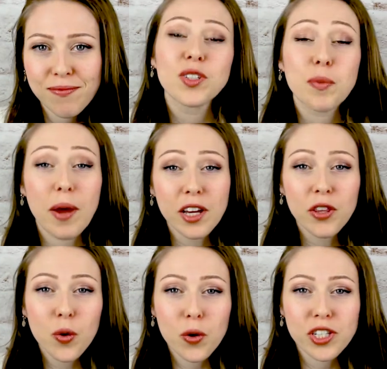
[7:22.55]
Depending on the
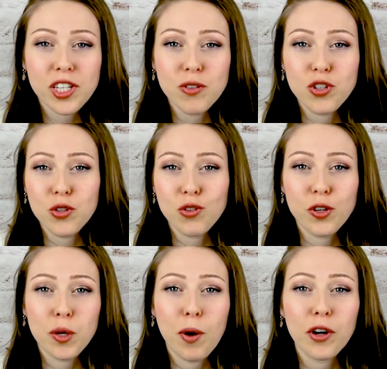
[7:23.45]
course that you choose for
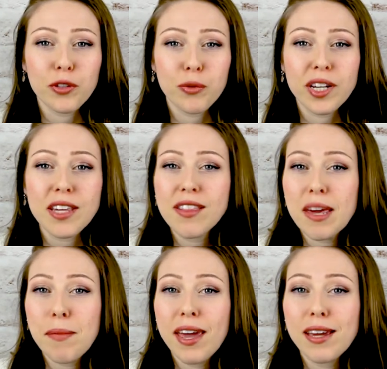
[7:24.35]
your Part 3, they
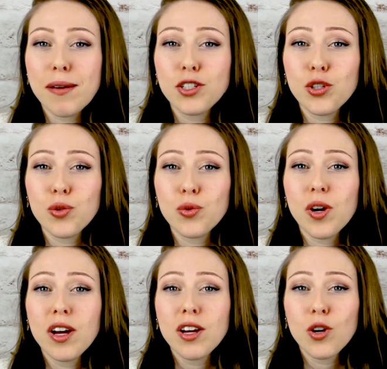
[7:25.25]
may do
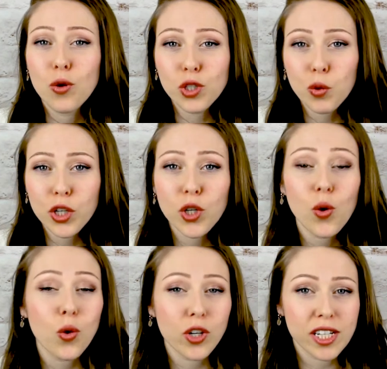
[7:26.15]
coursework
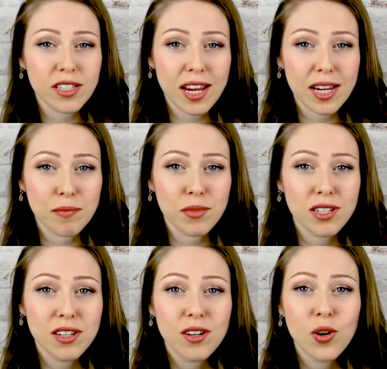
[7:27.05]
or exams
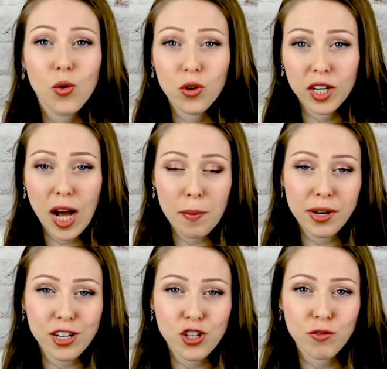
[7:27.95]
or a
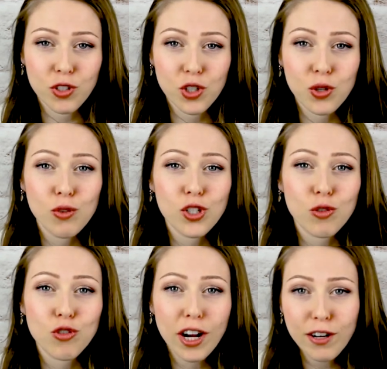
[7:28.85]
combination of the two, so
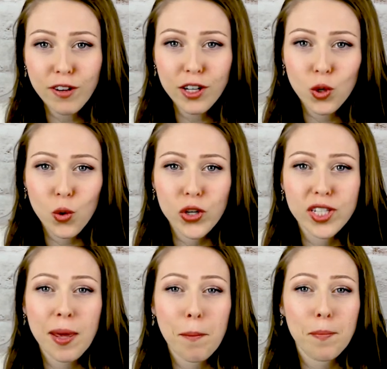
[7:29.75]
try and find a course
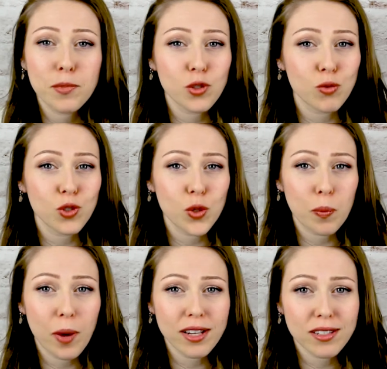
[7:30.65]
that suits you
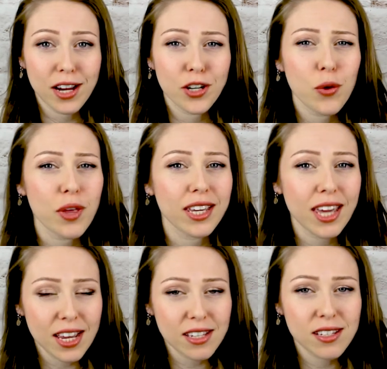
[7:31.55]
best. I know that
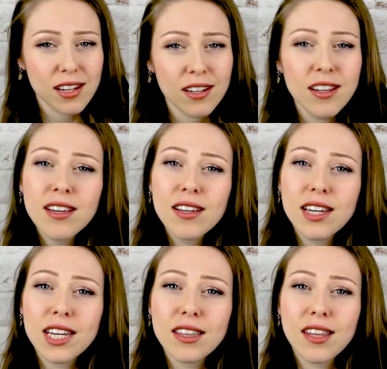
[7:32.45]
Kingston
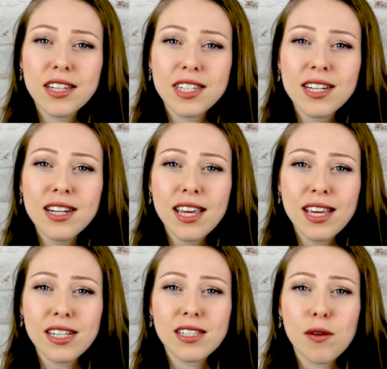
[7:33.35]
in London
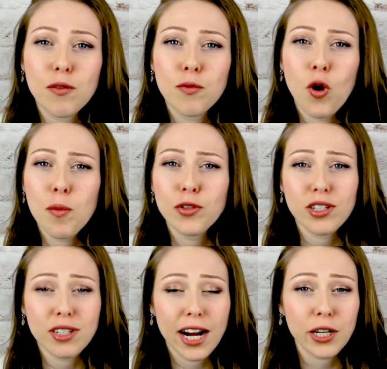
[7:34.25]
is almost
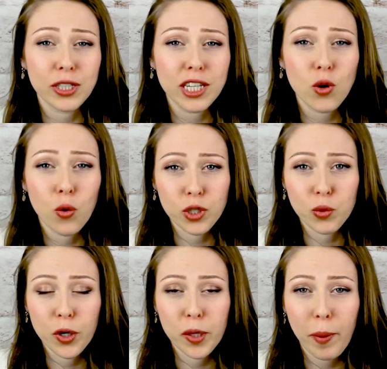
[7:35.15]
entirely
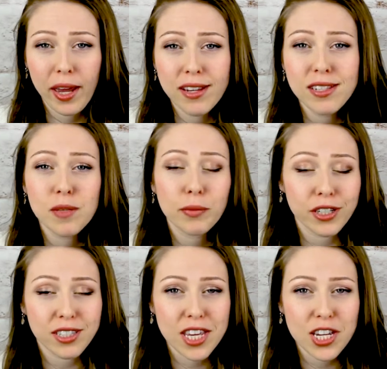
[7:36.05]
coursework based,
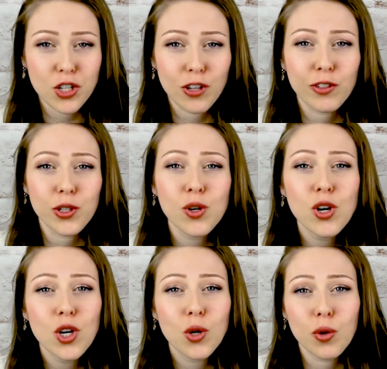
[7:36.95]
plus the interview,
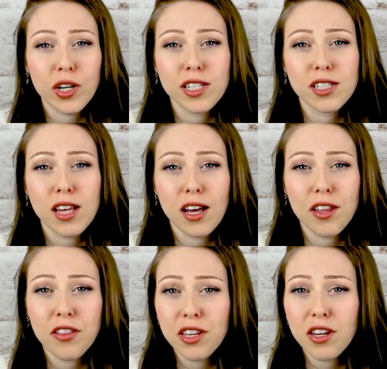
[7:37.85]
whereas
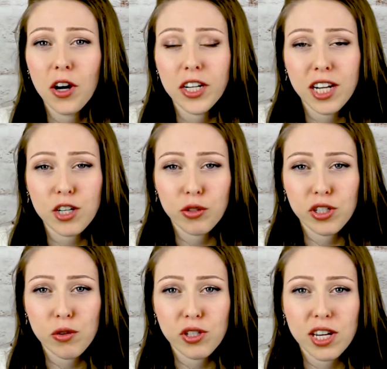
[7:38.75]
the Architectural
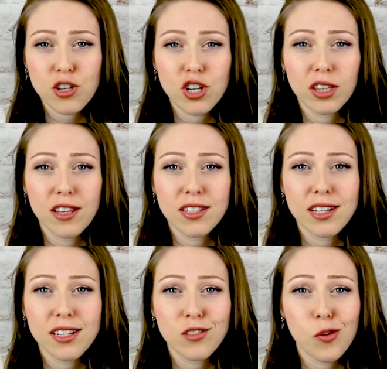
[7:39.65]
Association in
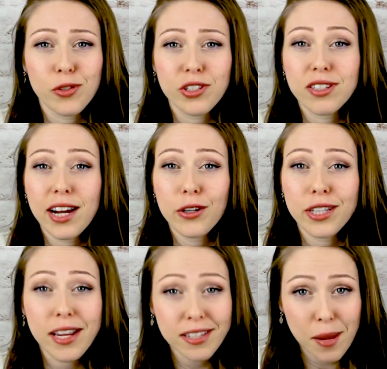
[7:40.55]
London is almost
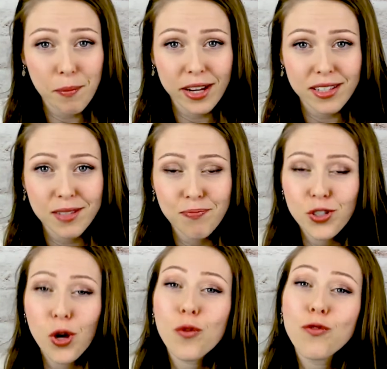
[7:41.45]
entirely exam based.
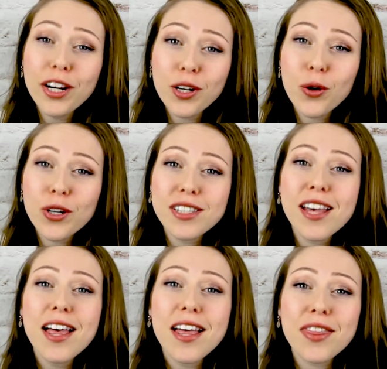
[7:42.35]
So find a course
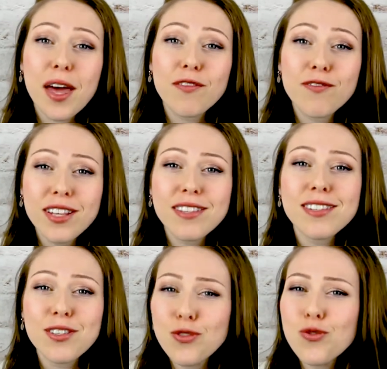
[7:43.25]
that
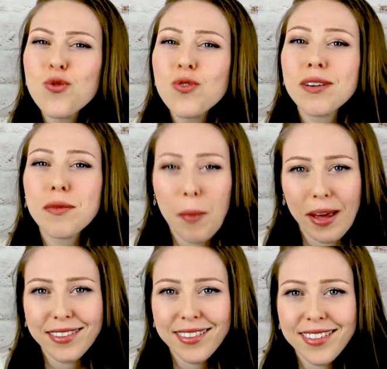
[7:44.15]
fits you the
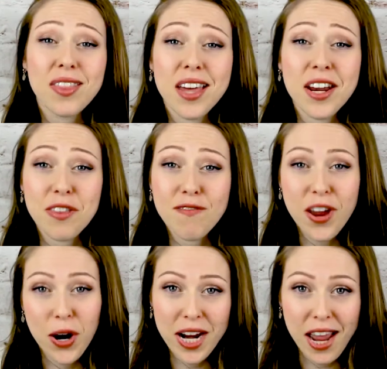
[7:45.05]
best. Then at the
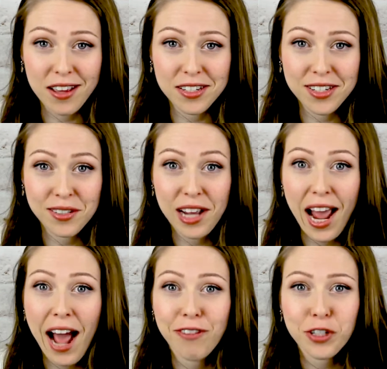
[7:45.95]
very end,
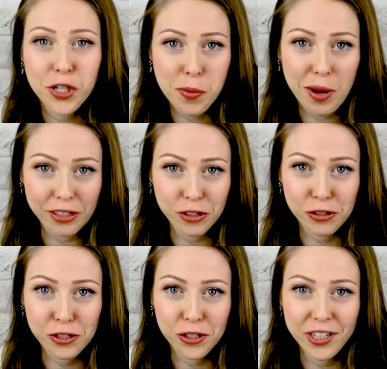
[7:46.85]
after your
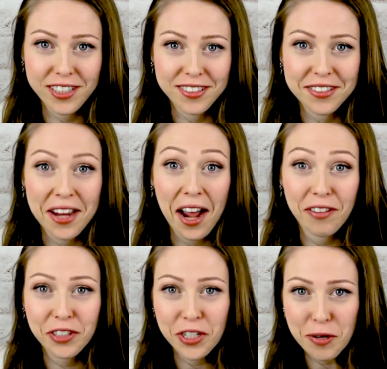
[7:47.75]
bachelor's degree,
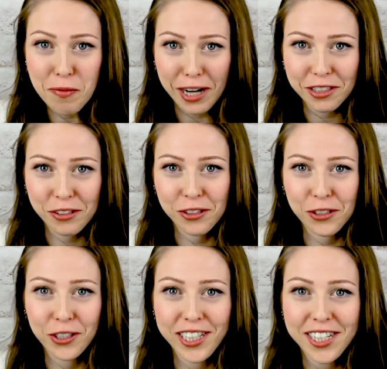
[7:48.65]
after your master's
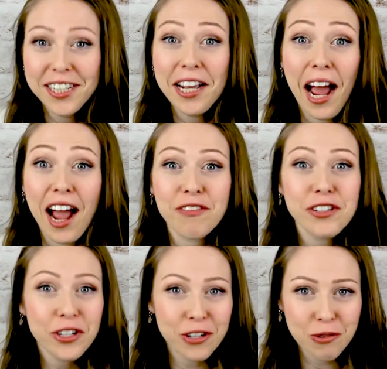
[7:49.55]
degree, after
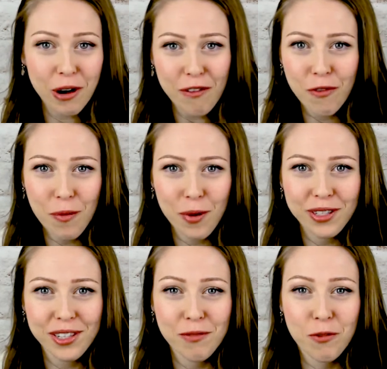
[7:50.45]
your 24
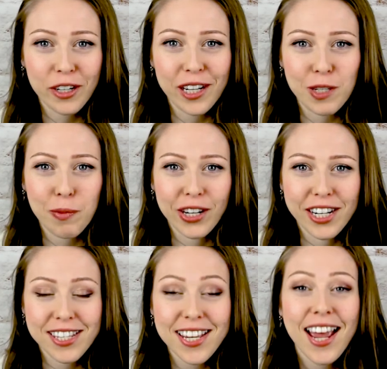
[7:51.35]
months of work
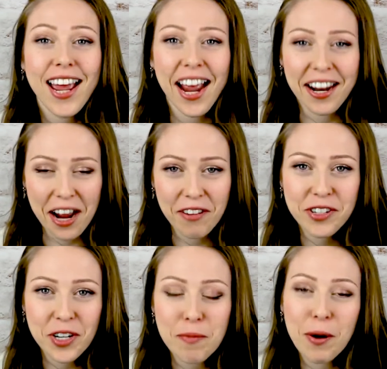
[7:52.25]
experience, and
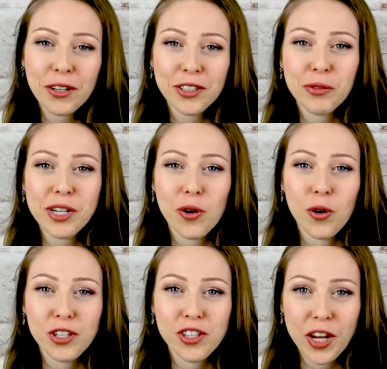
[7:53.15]
after your Part 3
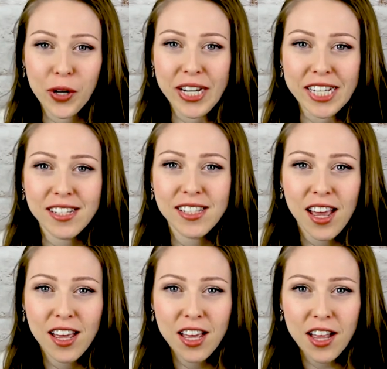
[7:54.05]
course, there is
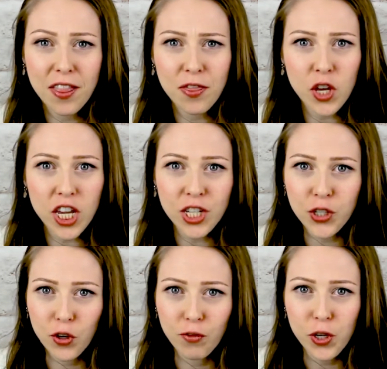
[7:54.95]
the
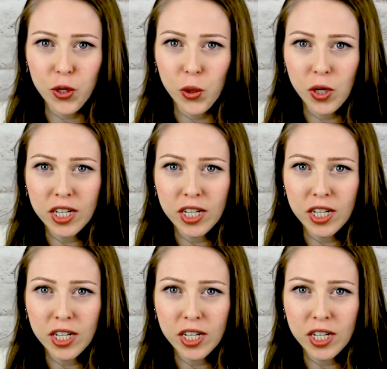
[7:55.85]
interview.